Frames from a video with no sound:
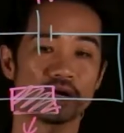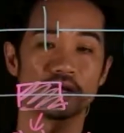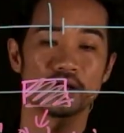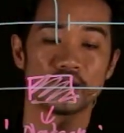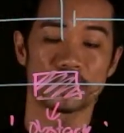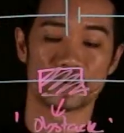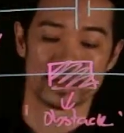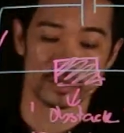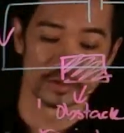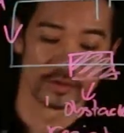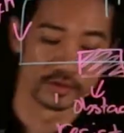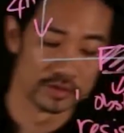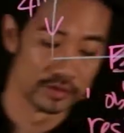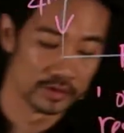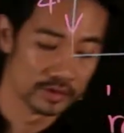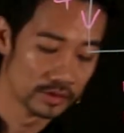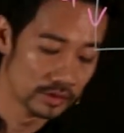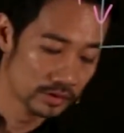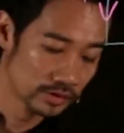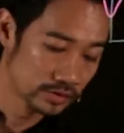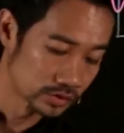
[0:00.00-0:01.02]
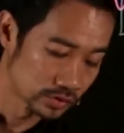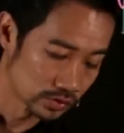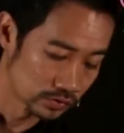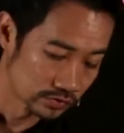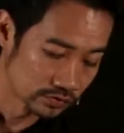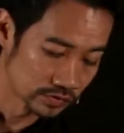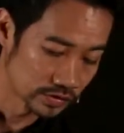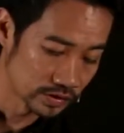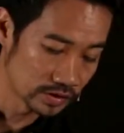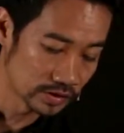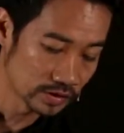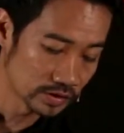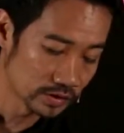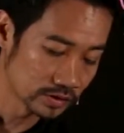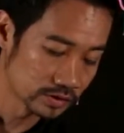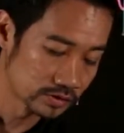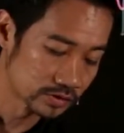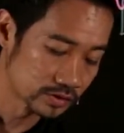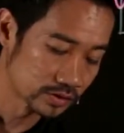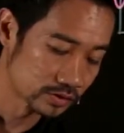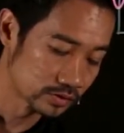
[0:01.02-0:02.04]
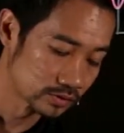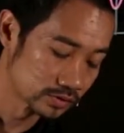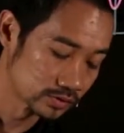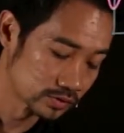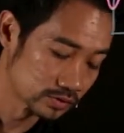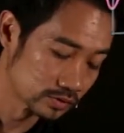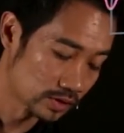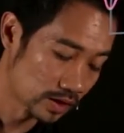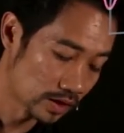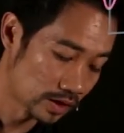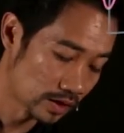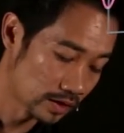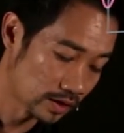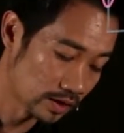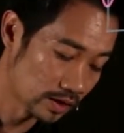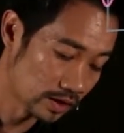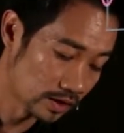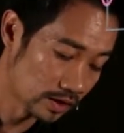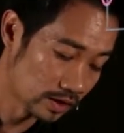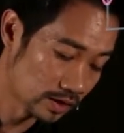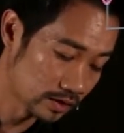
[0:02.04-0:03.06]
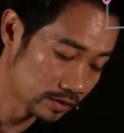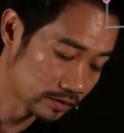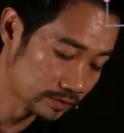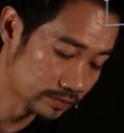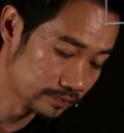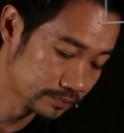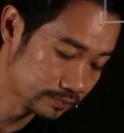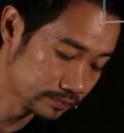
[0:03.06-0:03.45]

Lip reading: IR. So V is equals to IR.